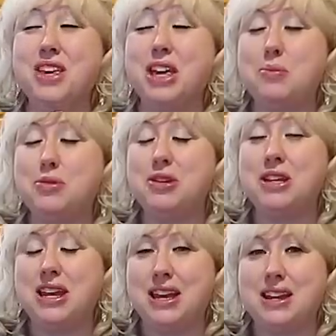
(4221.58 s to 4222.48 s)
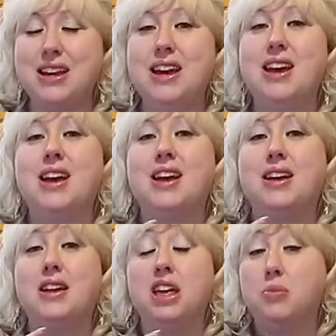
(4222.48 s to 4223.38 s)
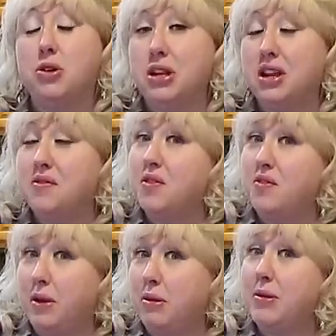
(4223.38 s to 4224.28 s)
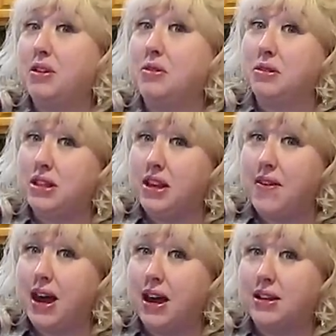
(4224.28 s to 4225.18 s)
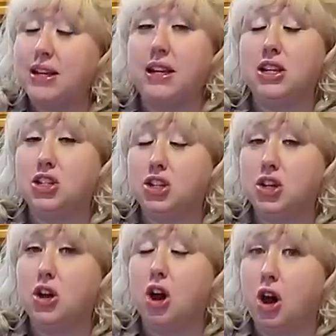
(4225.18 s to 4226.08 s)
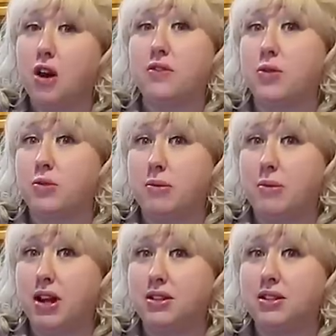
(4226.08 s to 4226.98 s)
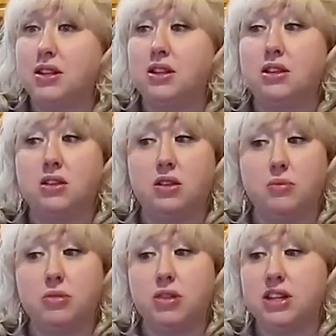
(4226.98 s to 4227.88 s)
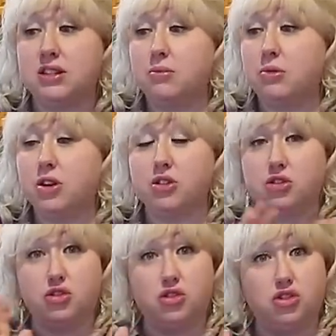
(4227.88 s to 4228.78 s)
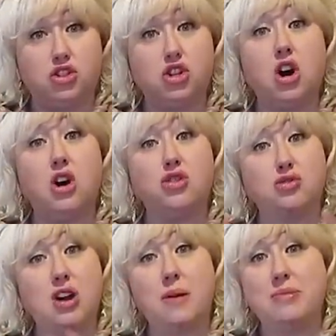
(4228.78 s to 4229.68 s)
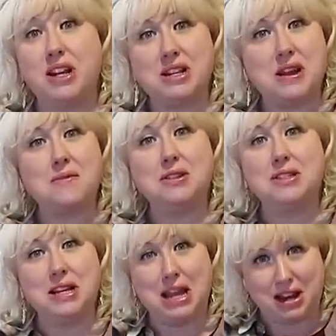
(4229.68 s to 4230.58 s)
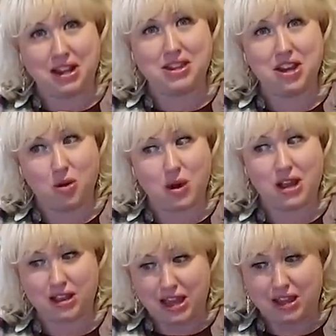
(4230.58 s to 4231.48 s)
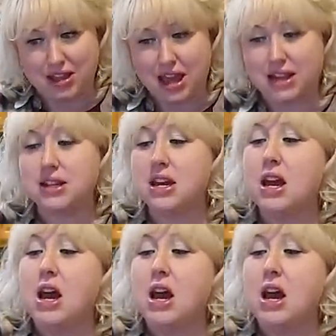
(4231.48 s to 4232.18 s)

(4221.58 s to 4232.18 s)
He put in, he put in for Family Medical Leave Act, and he took off three months. The, his employer's jaw dropped. They'd never seen anything quite like that.